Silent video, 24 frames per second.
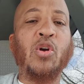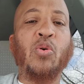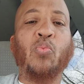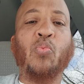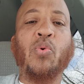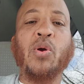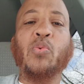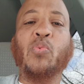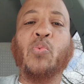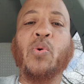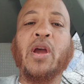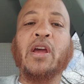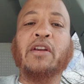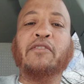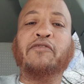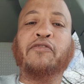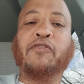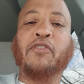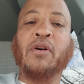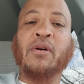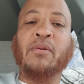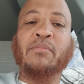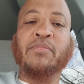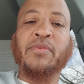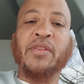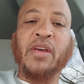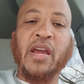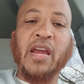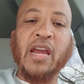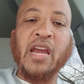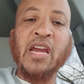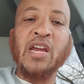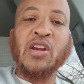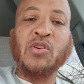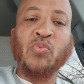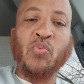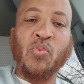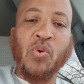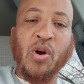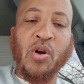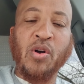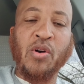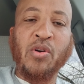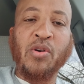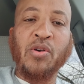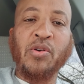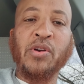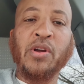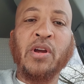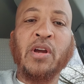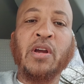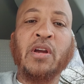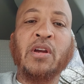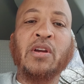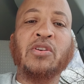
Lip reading: We went from the N-word